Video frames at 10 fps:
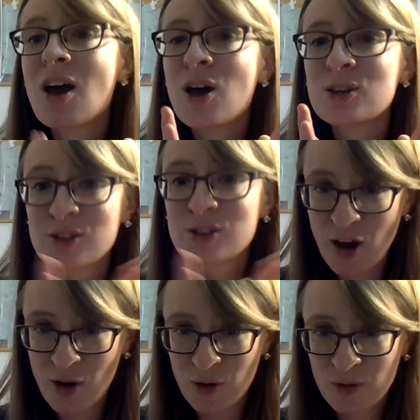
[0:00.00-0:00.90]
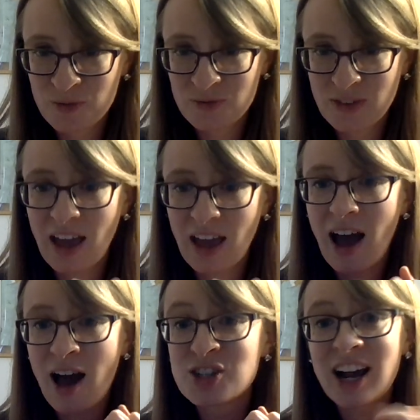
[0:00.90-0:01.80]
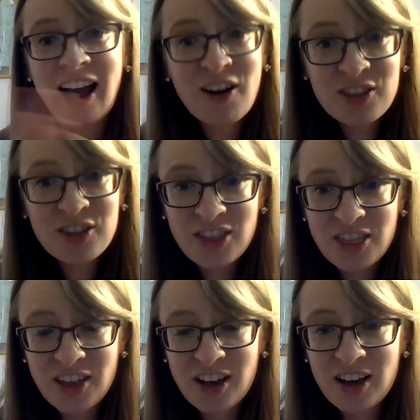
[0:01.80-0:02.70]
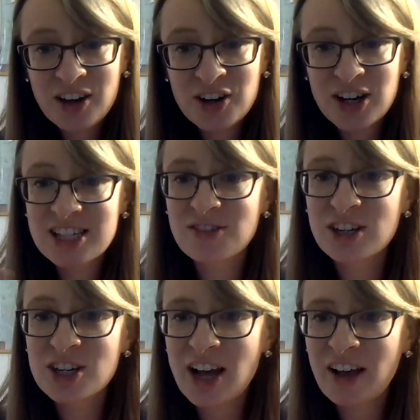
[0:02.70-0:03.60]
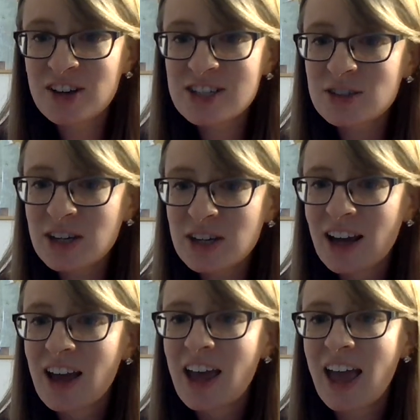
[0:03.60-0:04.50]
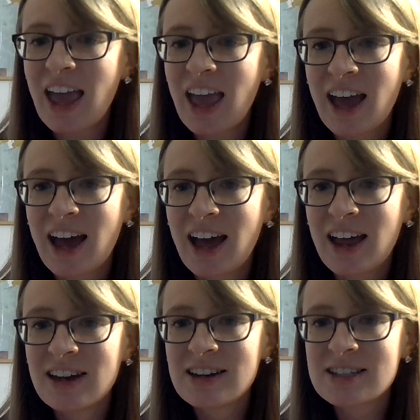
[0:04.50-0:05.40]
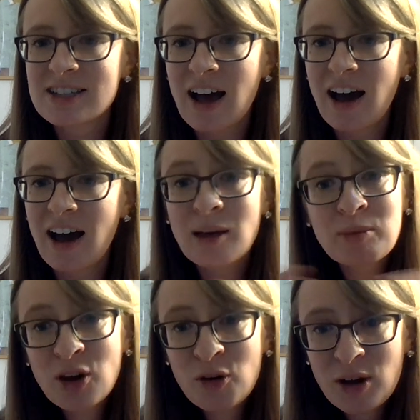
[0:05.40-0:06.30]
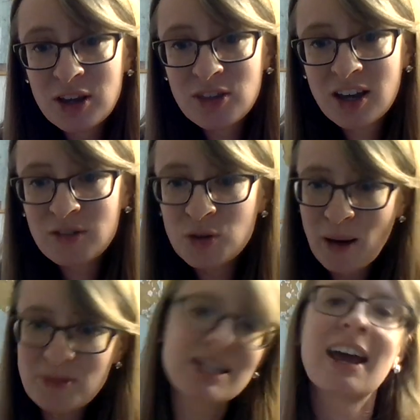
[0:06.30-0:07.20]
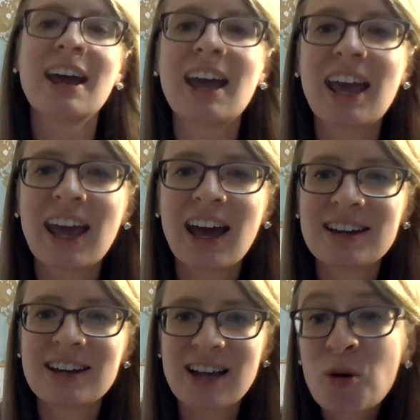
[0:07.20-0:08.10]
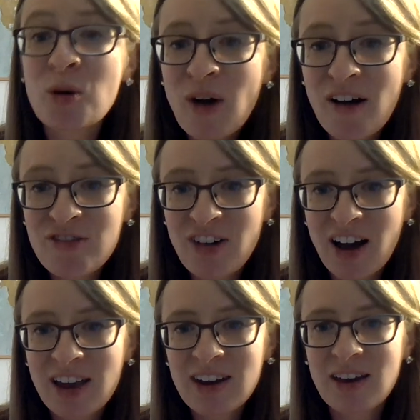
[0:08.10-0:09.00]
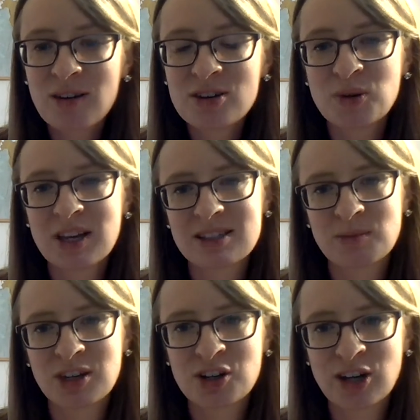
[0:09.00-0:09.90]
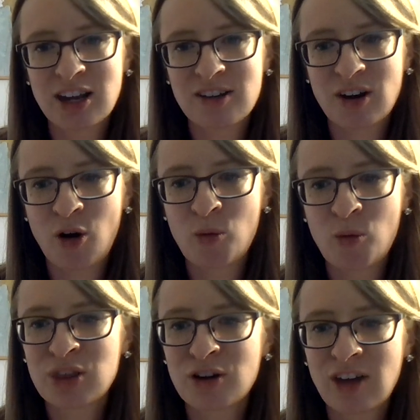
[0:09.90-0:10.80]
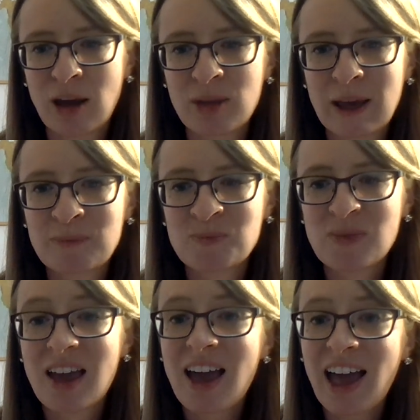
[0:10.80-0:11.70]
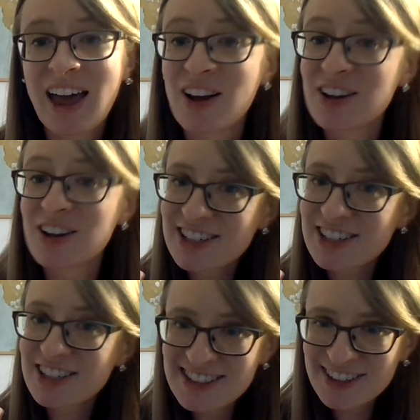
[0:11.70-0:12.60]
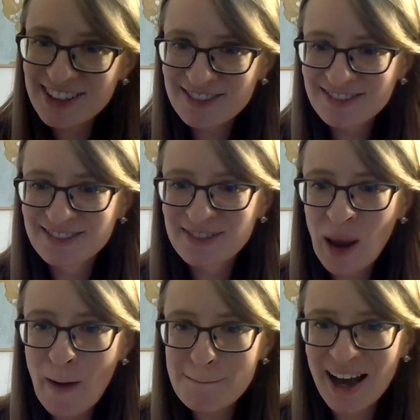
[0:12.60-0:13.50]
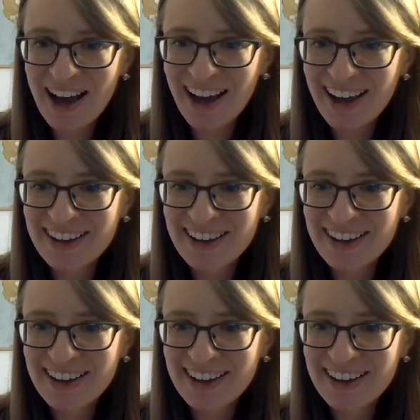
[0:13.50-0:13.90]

So check out the creativity challenge this week and let me know what you think of the website. And I hope you have fun doing something creative at home with your family. And I'll talk to you guys soon. Bye.